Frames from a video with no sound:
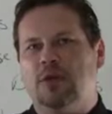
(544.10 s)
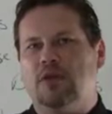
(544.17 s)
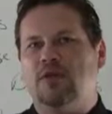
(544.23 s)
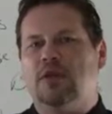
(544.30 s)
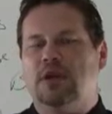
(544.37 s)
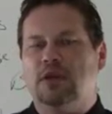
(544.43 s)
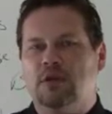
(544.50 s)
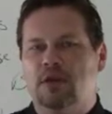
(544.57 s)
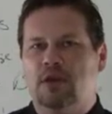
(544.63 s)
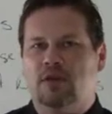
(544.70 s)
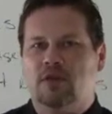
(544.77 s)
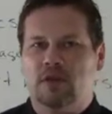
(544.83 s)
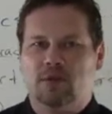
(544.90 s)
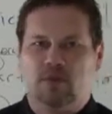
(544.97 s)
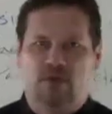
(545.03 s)
a skilled
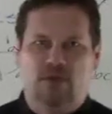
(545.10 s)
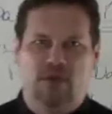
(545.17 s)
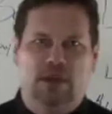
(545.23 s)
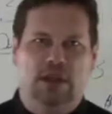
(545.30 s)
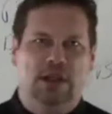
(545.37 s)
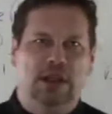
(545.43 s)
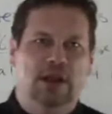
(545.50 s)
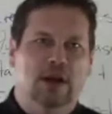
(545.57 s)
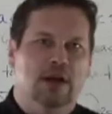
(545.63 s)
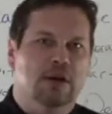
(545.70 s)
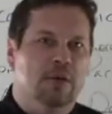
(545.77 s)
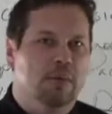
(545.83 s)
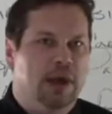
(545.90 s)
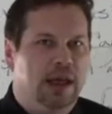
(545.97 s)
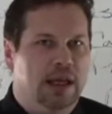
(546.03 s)
nursing facility
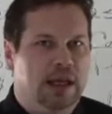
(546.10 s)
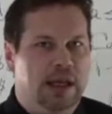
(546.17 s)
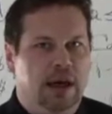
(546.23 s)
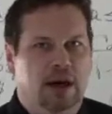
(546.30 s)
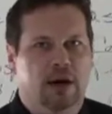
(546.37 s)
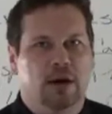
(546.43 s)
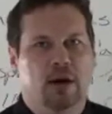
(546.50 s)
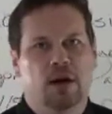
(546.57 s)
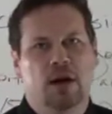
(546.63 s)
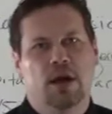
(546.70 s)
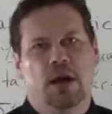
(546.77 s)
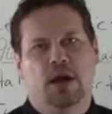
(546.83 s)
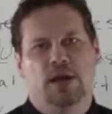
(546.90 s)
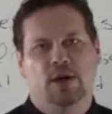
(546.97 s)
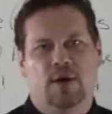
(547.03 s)
under Medicare,
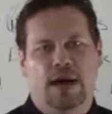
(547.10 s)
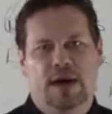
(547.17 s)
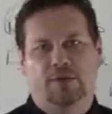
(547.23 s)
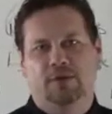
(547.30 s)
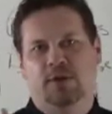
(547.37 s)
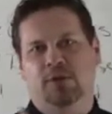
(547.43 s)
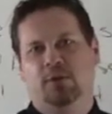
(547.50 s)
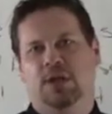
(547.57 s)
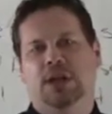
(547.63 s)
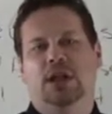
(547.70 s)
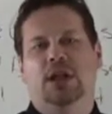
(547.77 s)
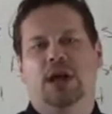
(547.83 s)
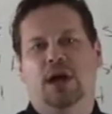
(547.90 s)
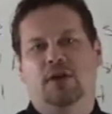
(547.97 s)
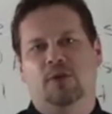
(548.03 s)
you have to have been in
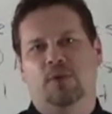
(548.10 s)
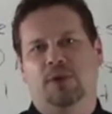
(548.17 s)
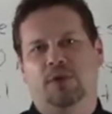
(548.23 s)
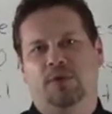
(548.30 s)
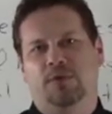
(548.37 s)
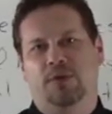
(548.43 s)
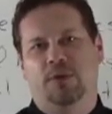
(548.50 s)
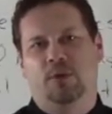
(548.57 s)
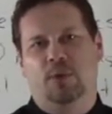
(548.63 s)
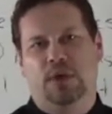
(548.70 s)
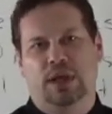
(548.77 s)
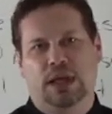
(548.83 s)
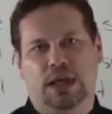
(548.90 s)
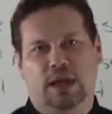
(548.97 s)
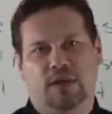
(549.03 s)
the hospital for
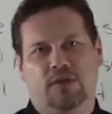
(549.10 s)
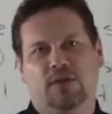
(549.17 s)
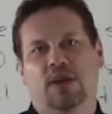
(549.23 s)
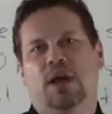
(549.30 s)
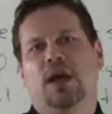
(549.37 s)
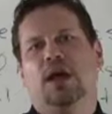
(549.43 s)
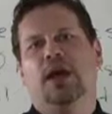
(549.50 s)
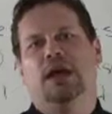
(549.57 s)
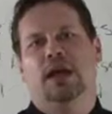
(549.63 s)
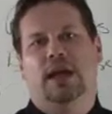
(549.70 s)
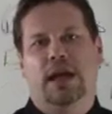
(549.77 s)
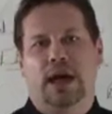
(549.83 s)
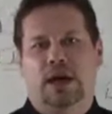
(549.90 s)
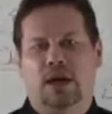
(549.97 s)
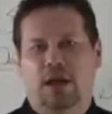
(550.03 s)
3 days, get
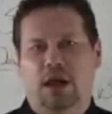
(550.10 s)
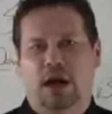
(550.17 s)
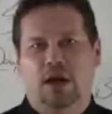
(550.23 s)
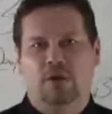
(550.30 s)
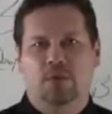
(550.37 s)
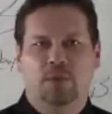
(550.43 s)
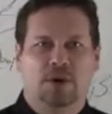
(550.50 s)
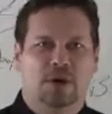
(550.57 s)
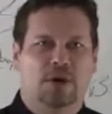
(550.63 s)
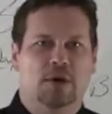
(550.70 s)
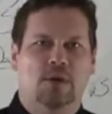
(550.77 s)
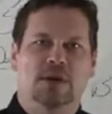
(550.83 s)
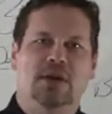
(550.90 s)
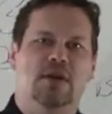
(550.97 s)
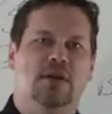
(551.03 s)
out of the hospital,
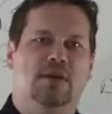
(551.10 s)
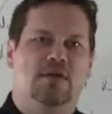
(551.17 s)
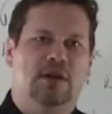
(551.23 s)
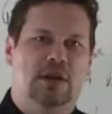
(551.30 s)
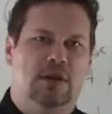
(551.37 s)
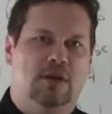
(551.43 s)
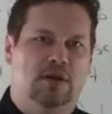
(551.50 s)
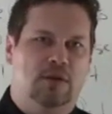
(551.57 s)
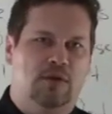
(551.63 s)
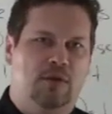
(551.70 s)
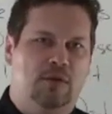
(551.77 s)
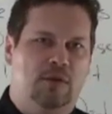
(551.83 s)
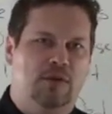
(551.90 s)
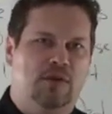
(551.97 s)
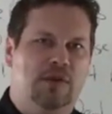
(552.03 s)
go into the skilled
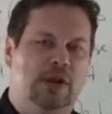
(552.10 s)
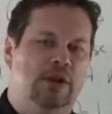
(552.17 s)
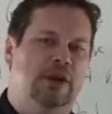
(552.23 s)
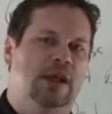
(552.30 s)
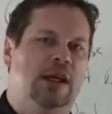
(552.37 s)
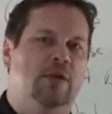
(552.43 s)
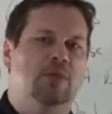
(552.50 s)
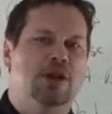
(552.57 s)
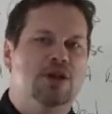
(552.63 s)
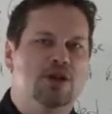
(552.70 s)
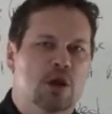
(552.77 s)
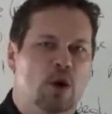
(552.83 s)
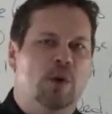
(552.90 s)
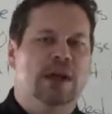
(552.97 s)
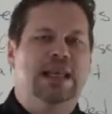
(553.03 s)
nursing facility, and be
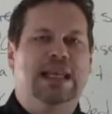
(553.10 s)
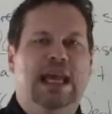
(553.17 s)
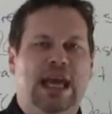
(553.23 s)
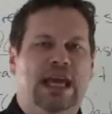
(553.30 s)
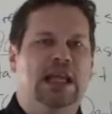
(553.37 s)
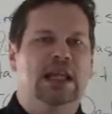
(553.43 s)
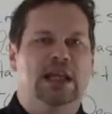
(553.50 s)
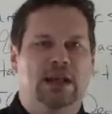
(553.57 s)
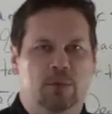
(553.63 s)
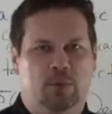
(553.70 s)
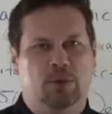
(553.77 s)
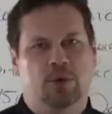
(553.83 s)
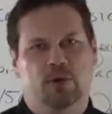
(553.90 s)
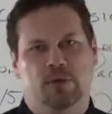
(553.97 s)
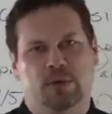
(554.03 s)
showing daily
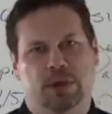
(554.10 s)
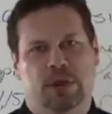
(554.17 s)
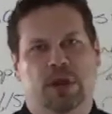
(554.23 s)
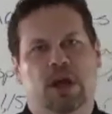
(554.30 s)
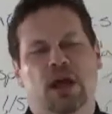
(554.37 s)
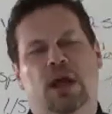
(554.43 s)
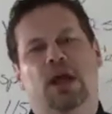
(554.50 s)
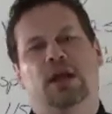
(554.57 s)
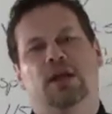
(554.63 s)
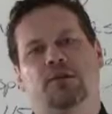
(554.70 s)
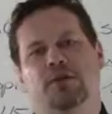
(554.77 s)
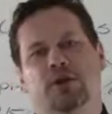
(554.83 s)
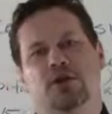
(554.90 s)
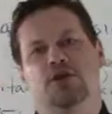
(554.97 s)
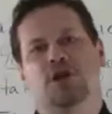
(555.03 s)
improvement. And
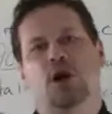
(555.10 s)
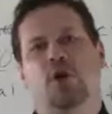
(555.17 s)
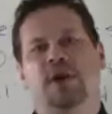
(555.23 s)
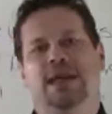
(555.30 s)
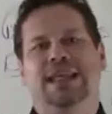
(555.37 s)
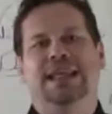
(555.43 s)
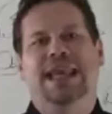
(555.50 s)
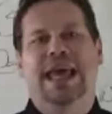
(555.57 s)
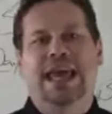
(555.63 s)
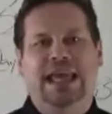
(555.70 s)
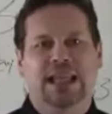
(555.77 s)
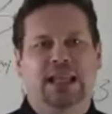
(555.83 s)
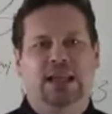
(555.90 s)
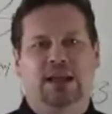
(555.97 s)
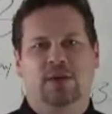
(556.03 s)
if you're showing
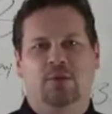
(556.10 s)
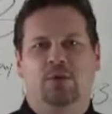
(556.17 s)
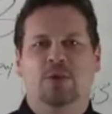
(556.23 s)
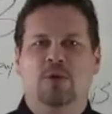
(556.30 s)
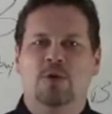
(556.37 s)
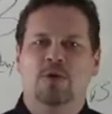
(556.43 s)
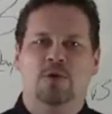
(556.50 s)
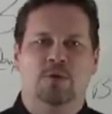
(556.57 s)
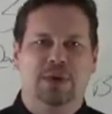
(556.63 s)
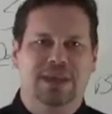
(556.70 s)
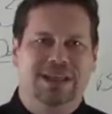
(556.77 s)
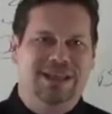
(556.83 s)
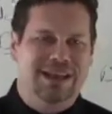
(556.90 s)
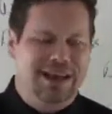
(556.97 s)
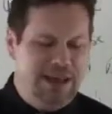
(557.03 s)
daily
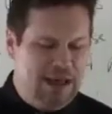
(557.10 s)
improvement,